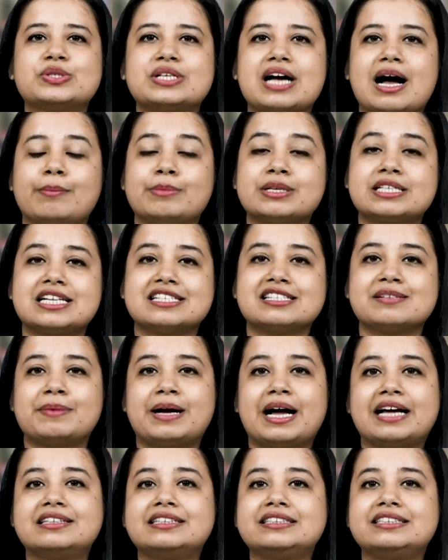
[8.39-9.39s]
I'm Mr.
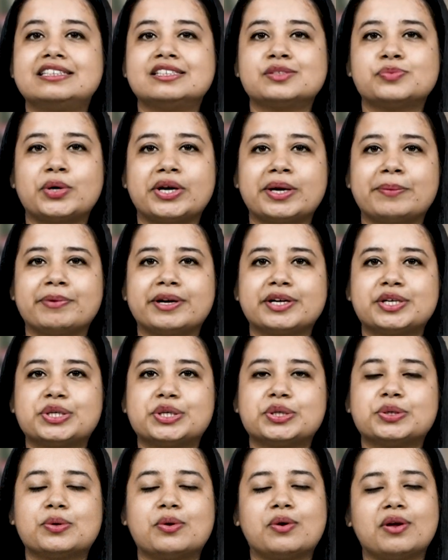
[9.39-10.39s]
Zaman, and here's what I bring to
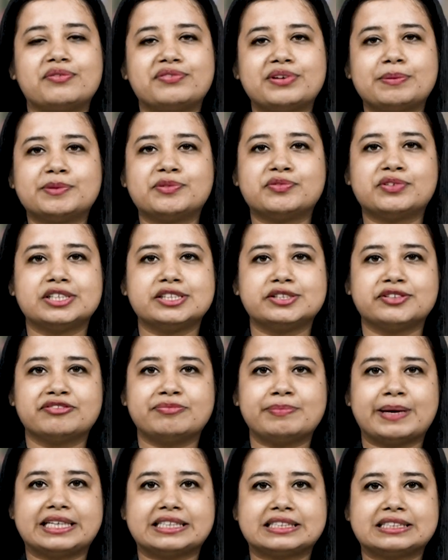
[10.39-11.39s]
you all from the world of
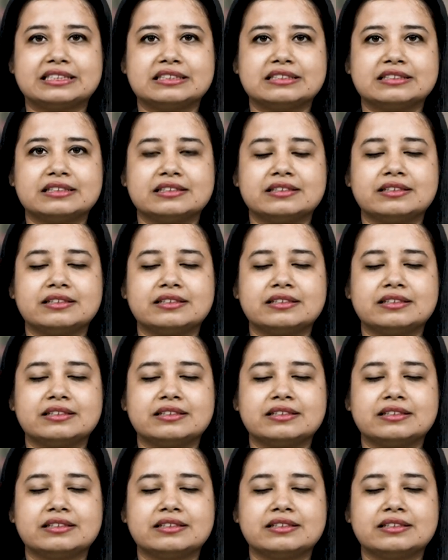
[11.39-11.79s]
medicine.